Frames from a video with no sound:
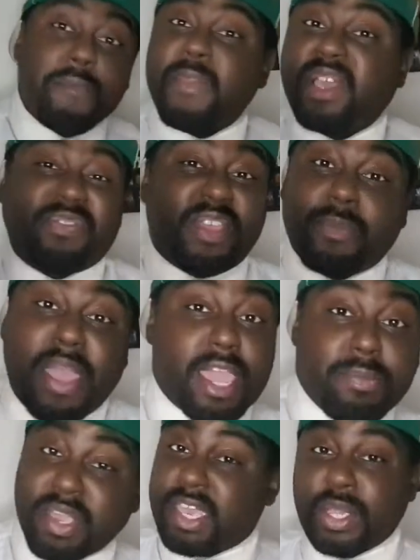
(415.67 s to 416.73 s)
MzVee
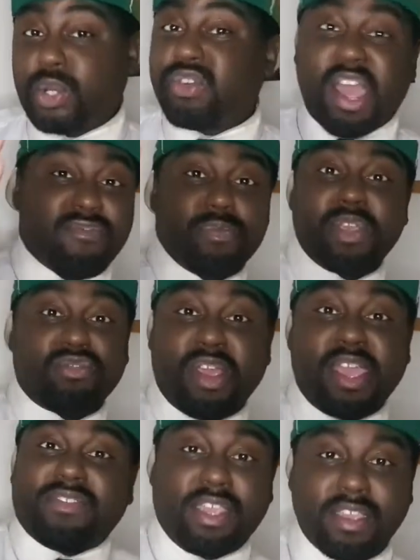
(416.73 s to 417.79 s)
baby, you're driving me
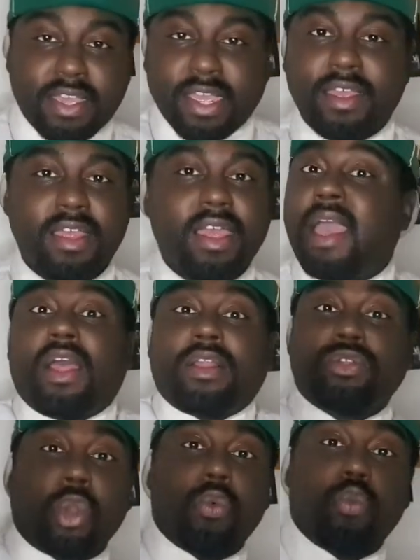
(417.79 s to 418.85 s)
crazy.
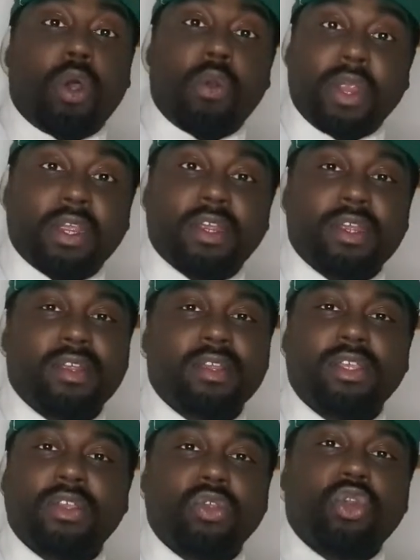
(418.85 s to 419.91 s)
Don't worry,
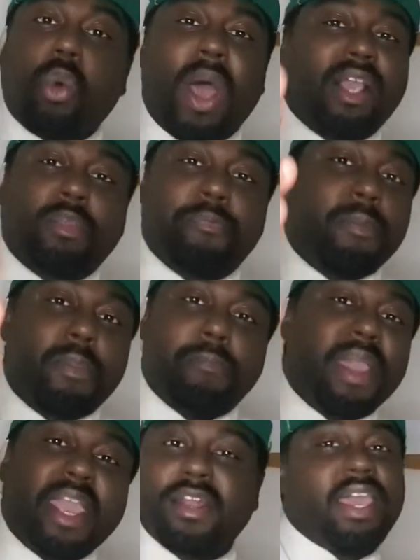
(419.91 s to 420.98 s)
you don't have to be my main